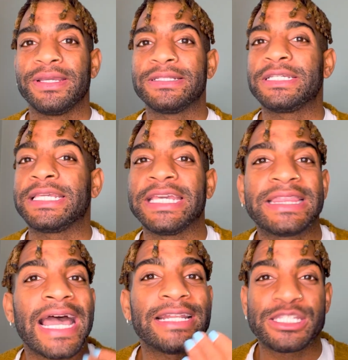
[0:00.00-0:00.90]
to get
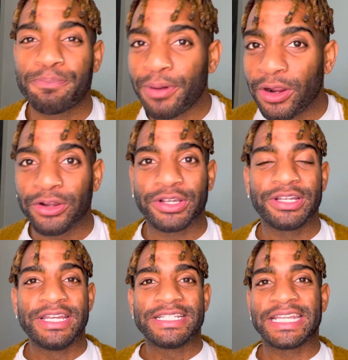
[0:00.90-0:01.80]
that spark,
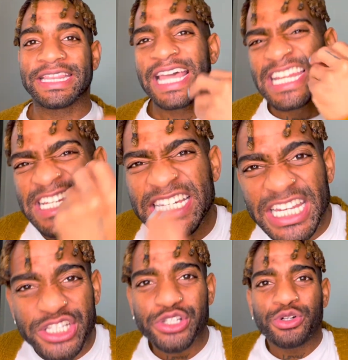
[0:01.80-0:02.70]
to get that
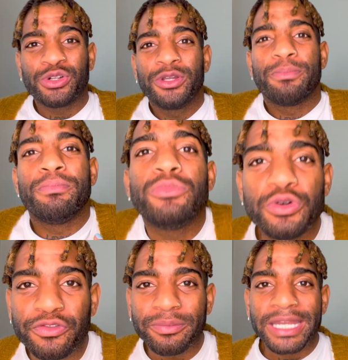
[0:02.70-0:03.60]
initial
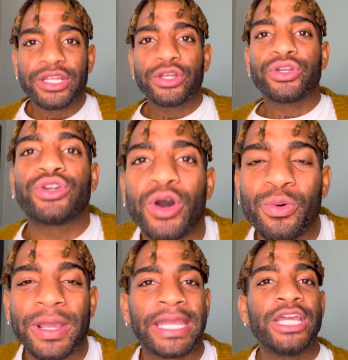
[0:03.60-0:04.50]
movement
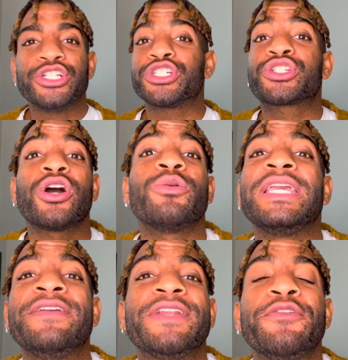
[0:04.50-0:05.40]
going. Just go,
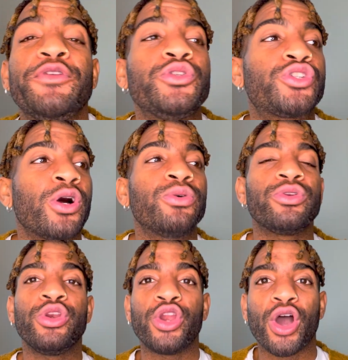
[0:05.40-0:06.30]
even if you don't
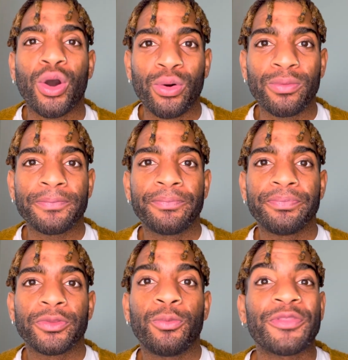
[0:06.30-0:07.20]
know
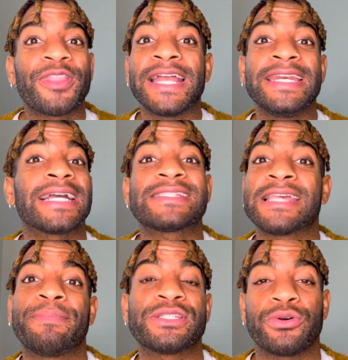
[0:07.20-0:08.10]
what that next
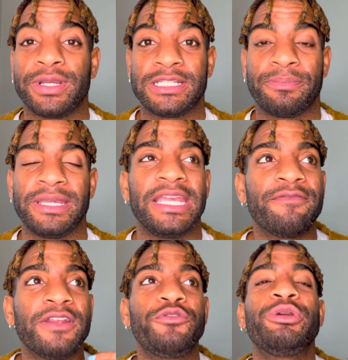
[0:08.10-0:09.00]
step is going to be.
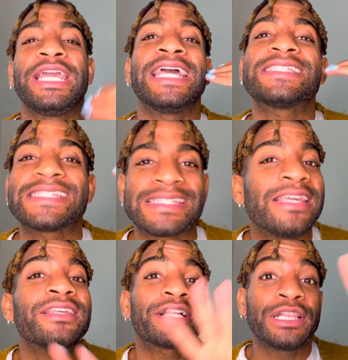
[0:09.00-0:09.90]
Even if you can't
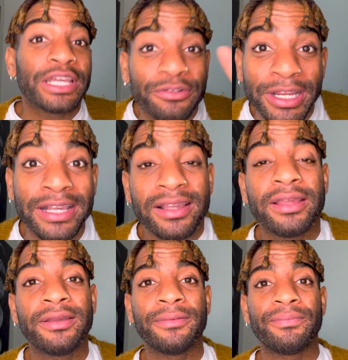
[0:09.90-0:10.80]
see the clearing,
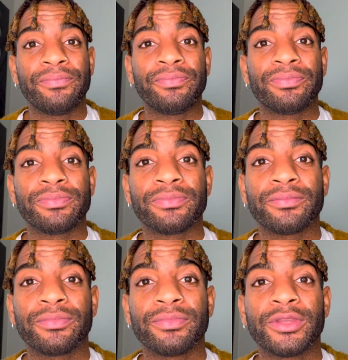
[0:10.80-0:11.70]

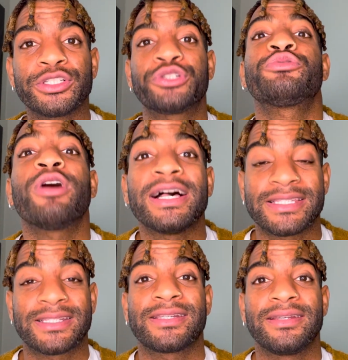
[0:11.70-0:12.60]

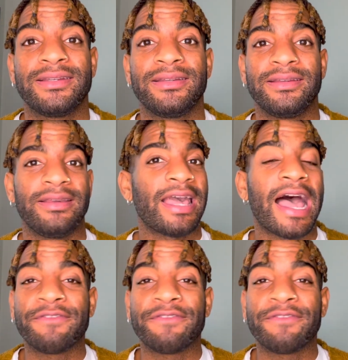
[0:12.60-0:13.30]
trust. Have